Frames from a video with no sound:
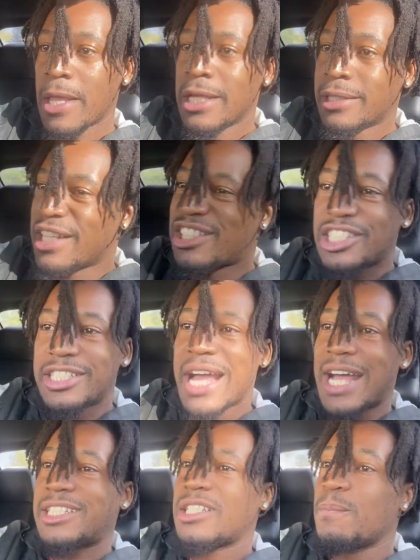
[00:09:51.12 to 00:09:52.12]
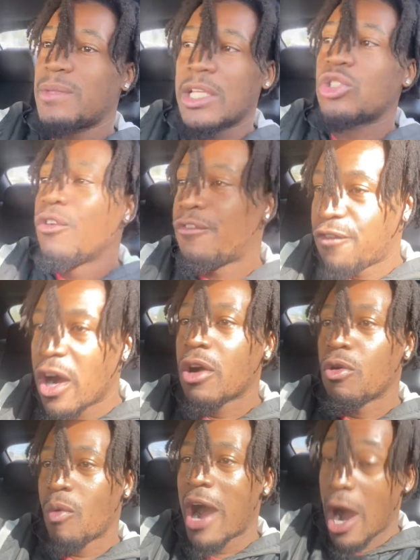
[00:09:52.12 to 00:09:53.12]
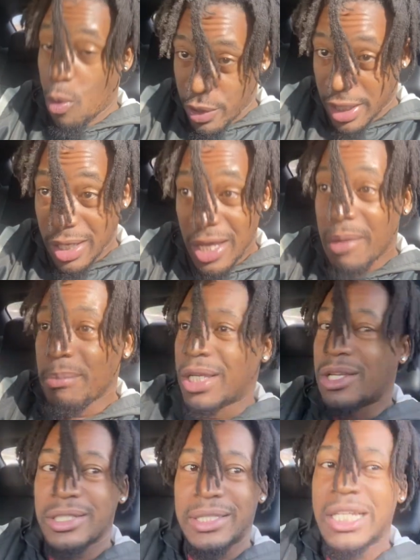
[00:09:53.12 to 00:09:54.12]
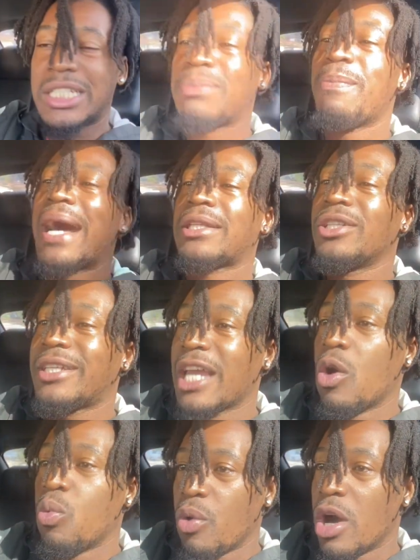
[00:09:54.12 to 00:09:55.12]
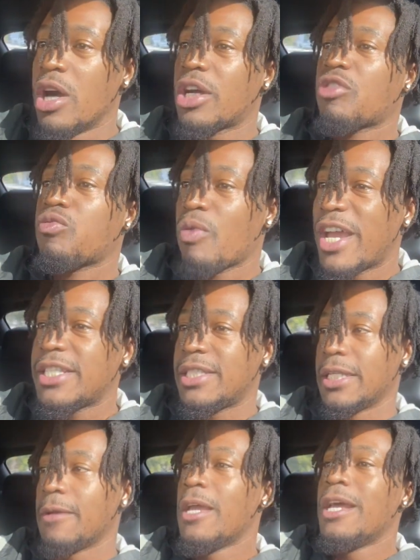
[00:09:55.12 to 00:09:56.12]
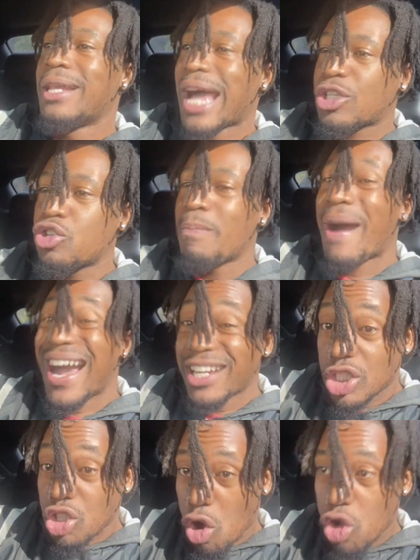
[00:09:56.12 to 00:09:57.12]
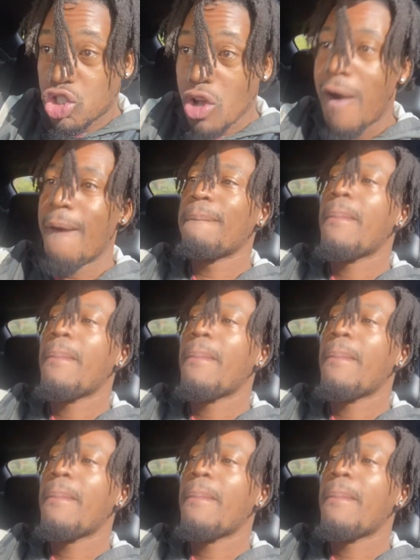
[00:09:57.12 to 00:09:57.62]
this is not something to fuck around with because this about to get real crazy. Like Joe Biden told y'all,